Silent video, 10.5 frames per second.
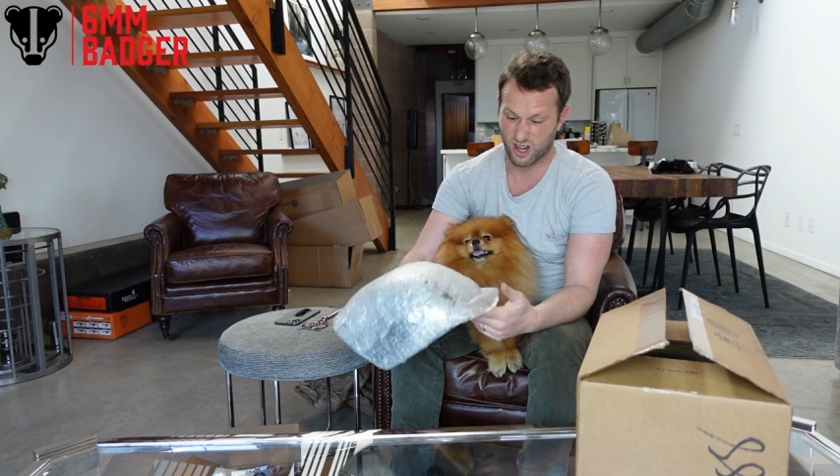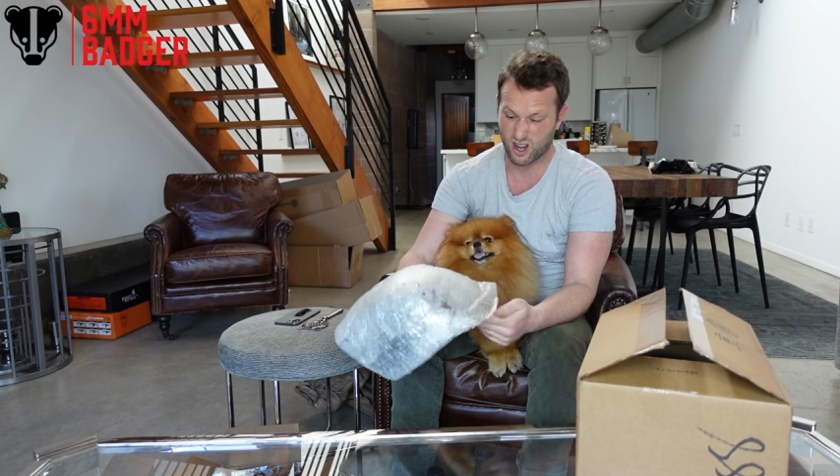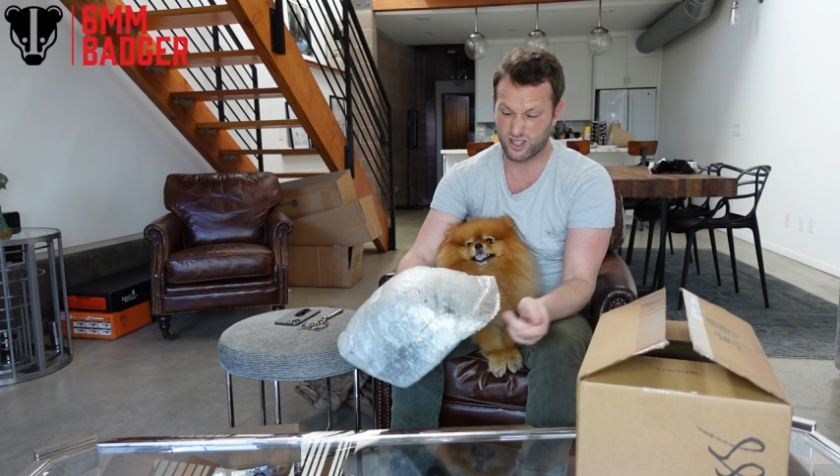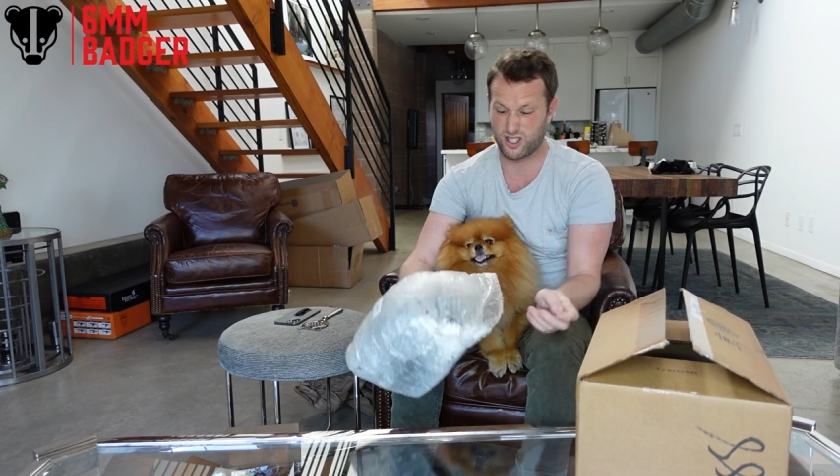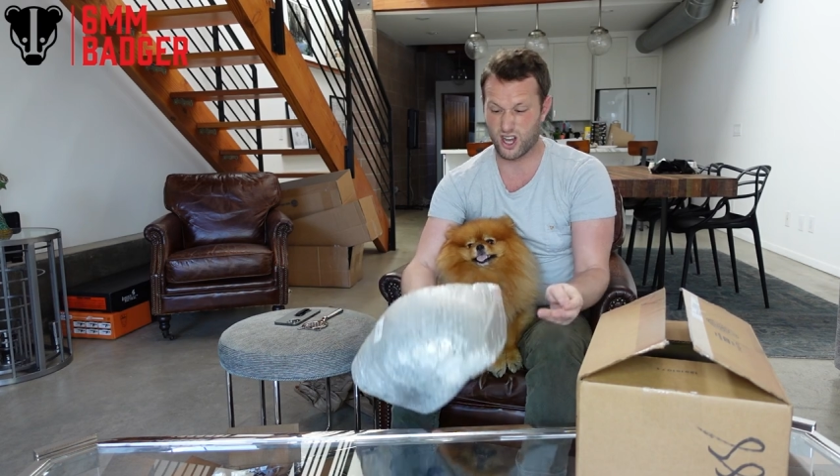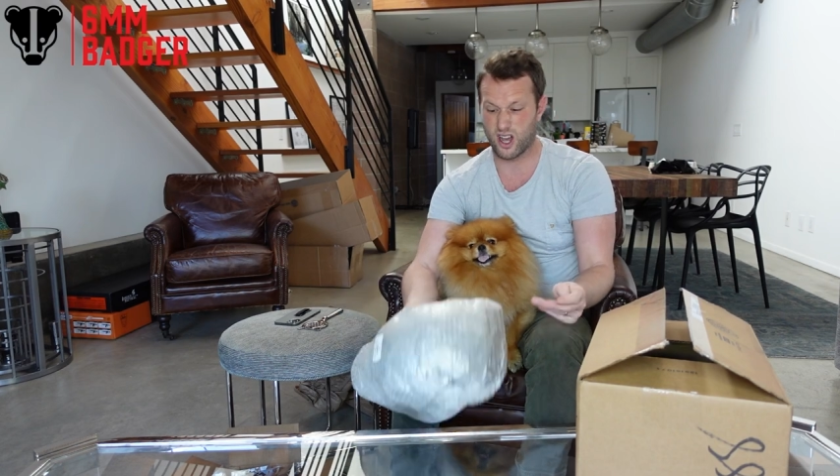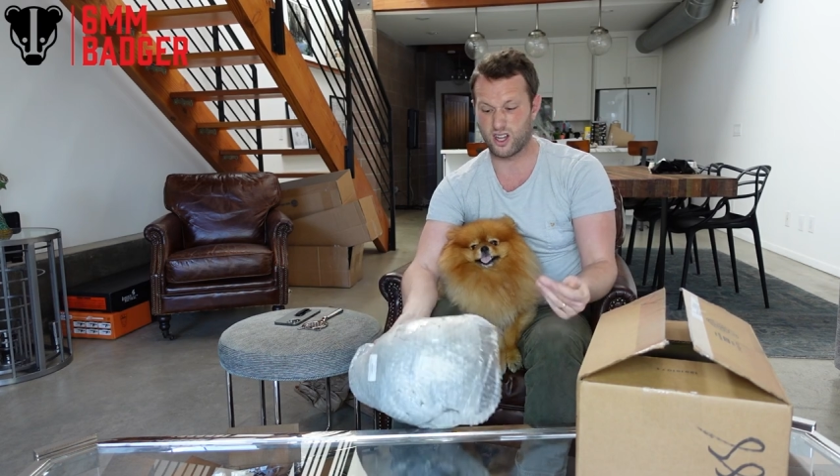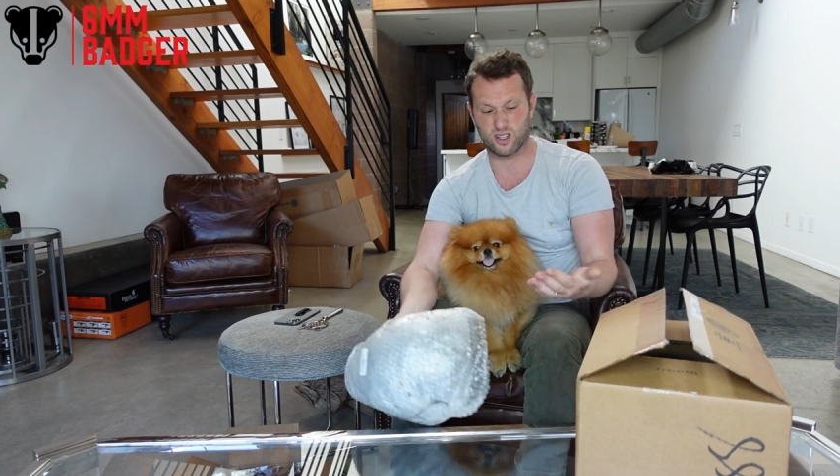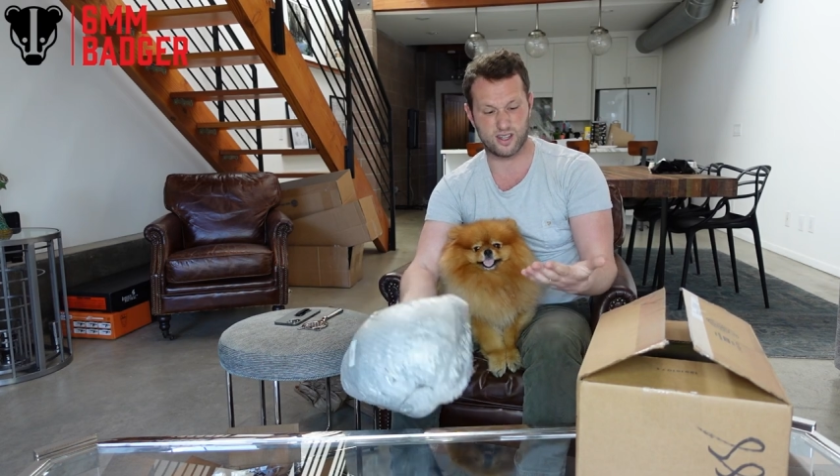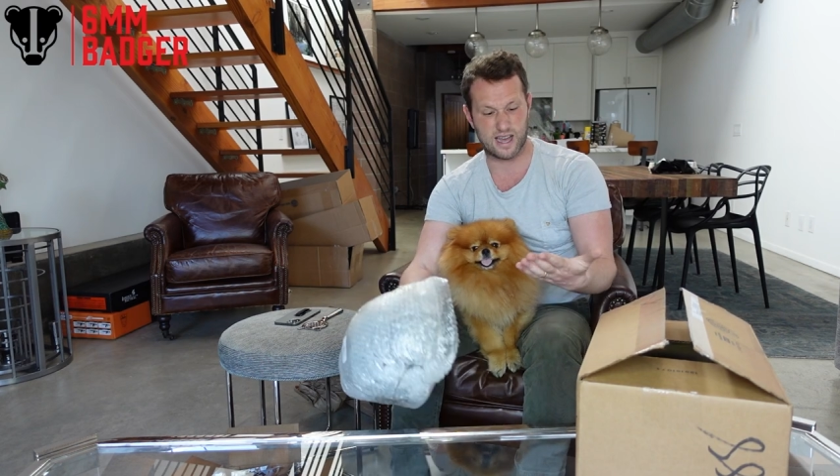a lot of
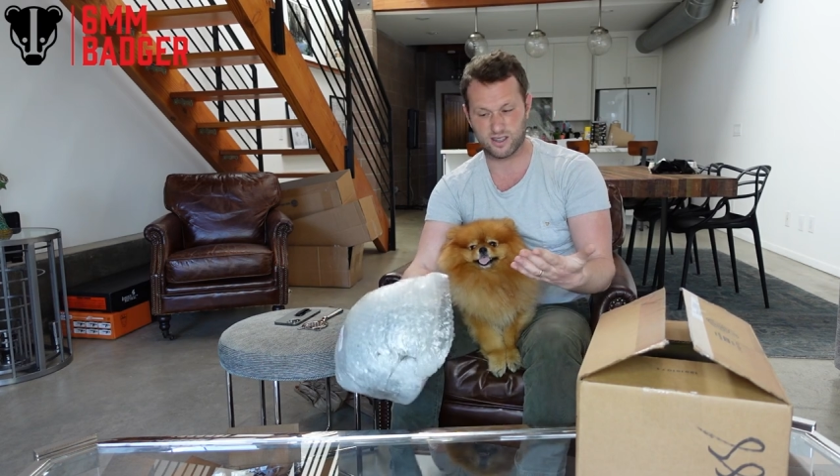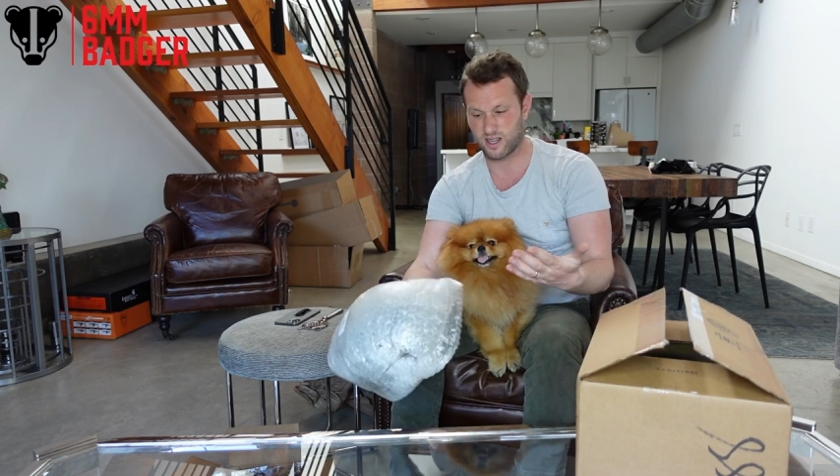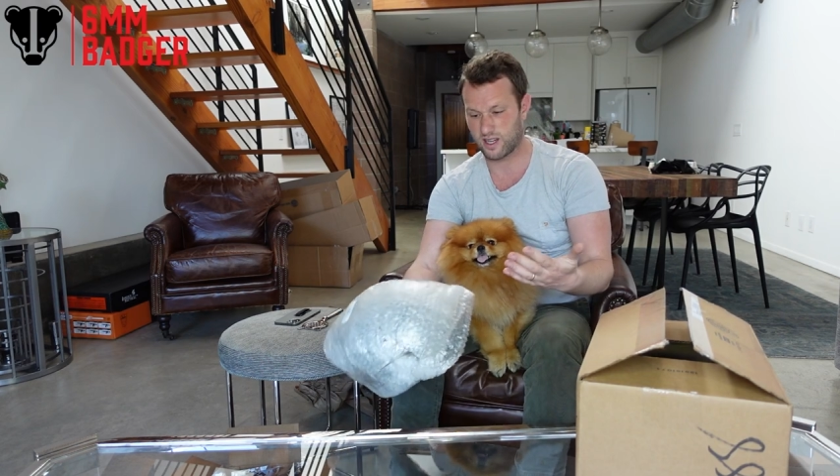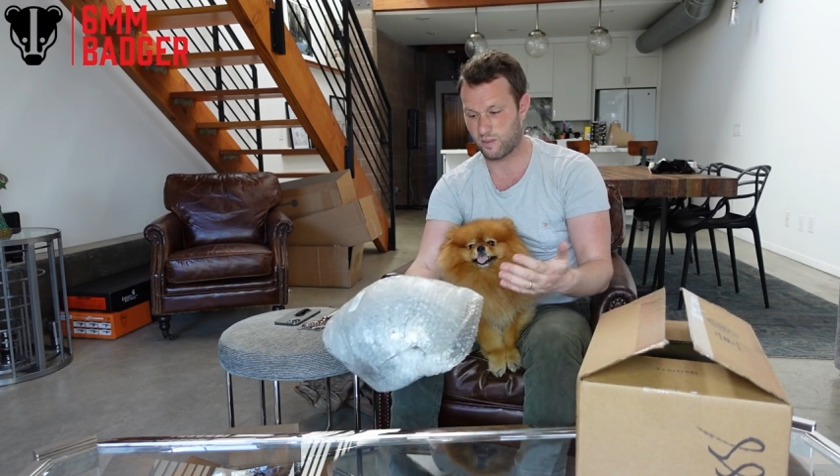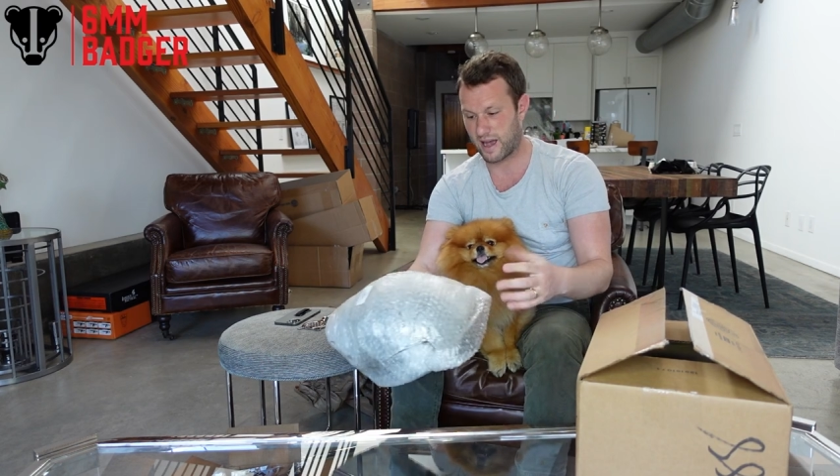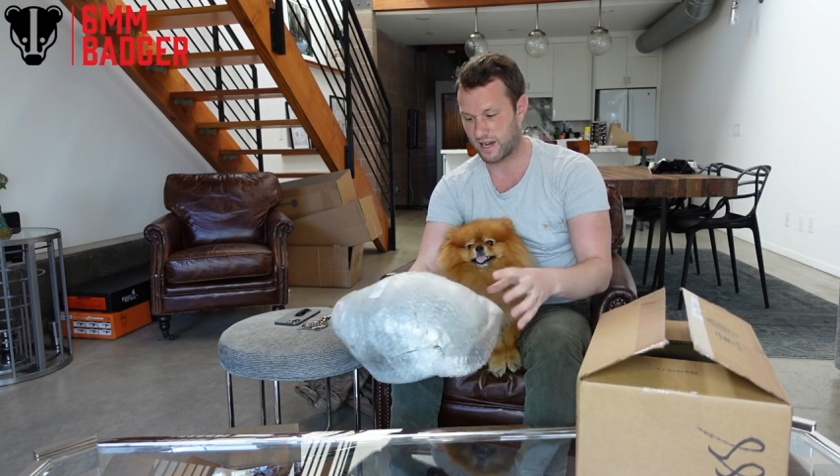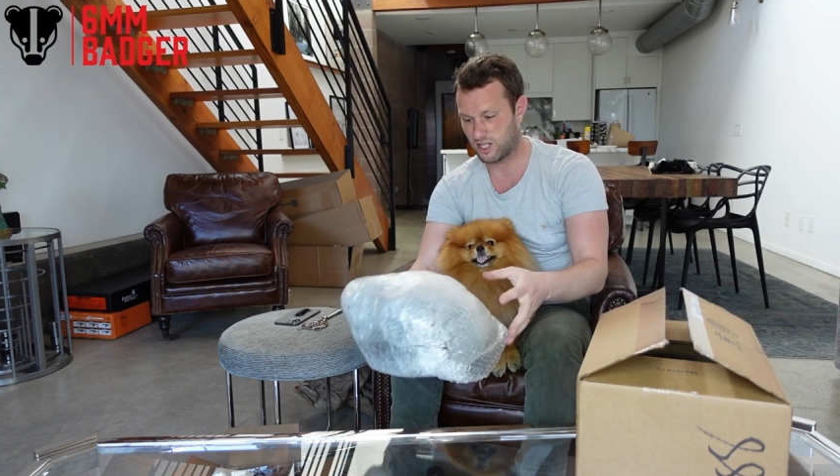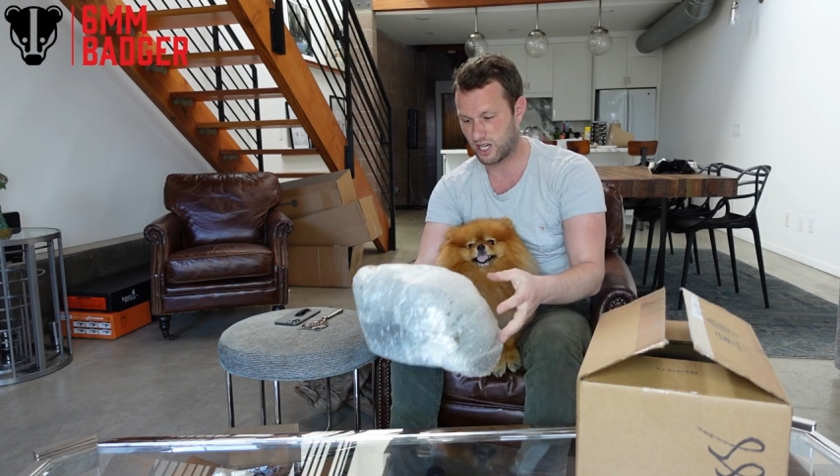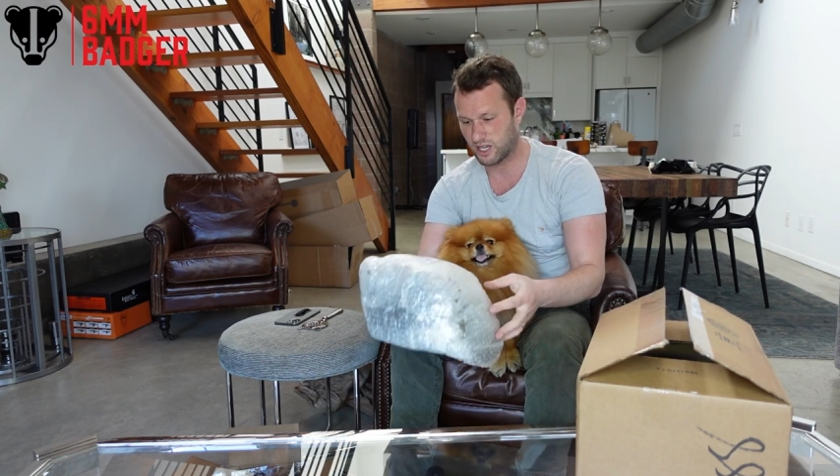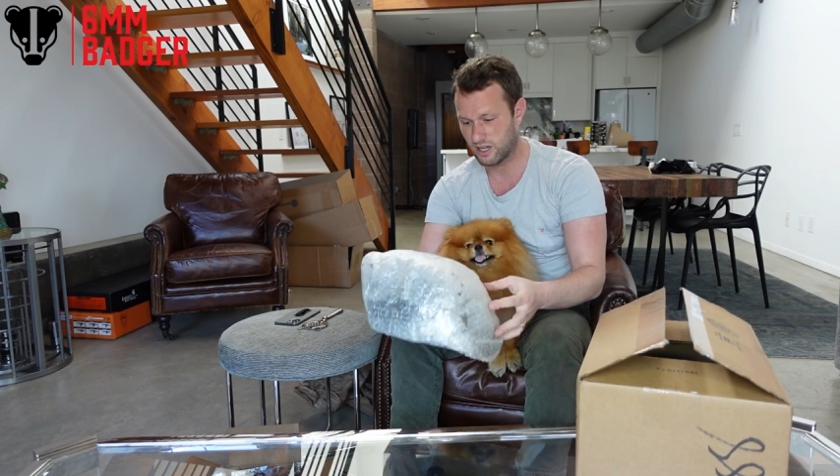dirt on the outside of the
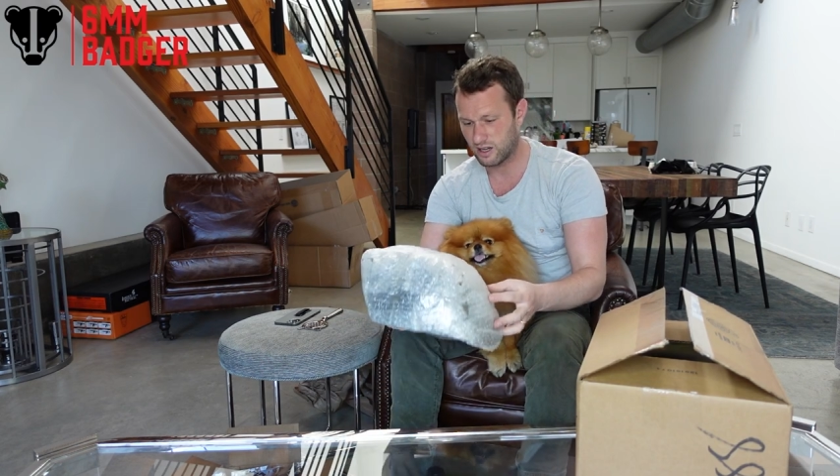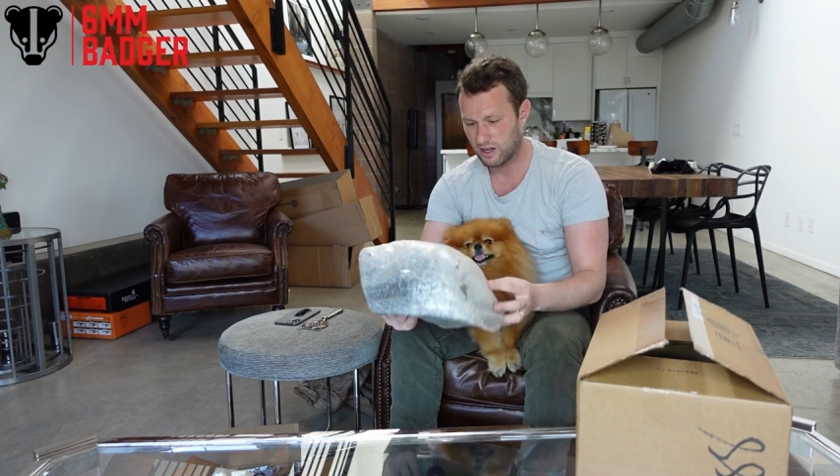packaging,